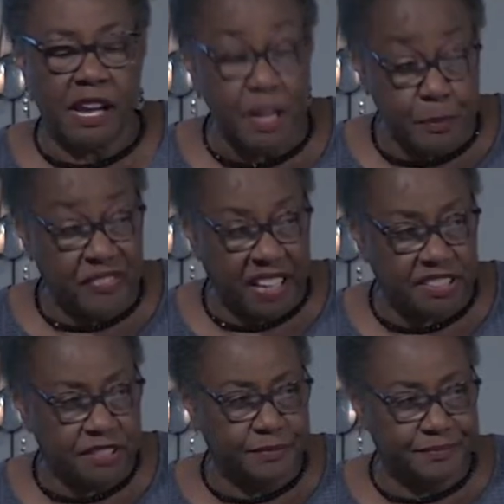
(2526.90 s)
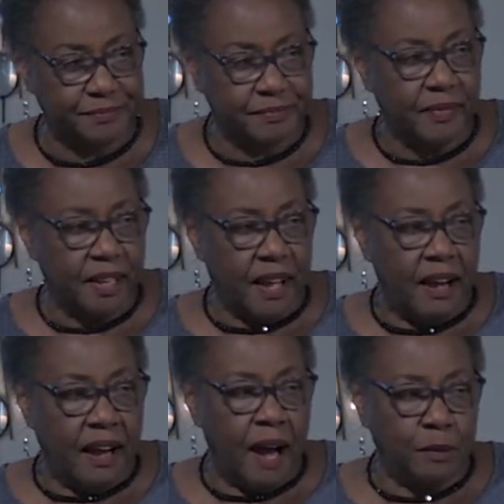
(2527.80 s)
imperfection.
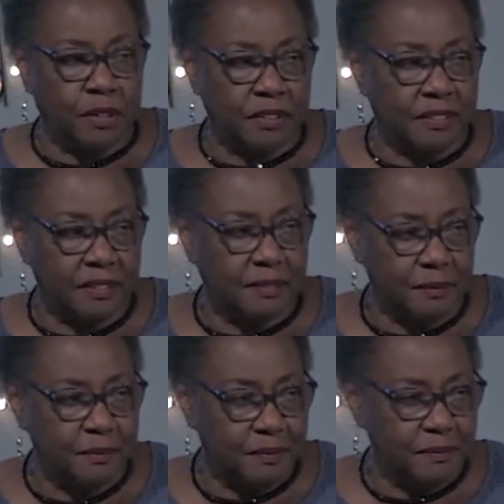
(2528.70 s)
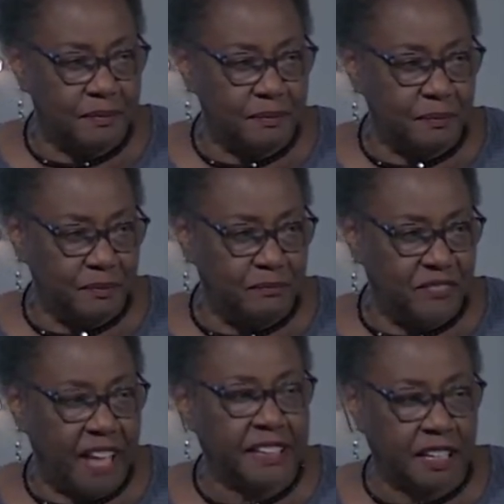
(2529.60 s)
I'm going to
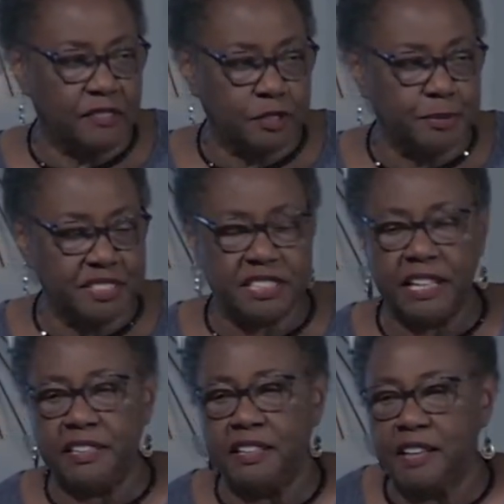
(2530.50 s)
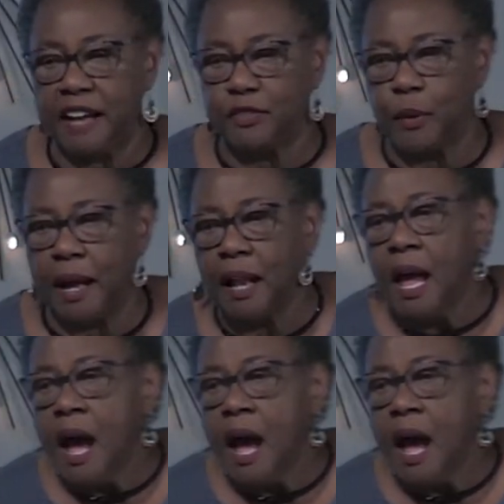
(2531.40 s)
find it comfortable saying it after time.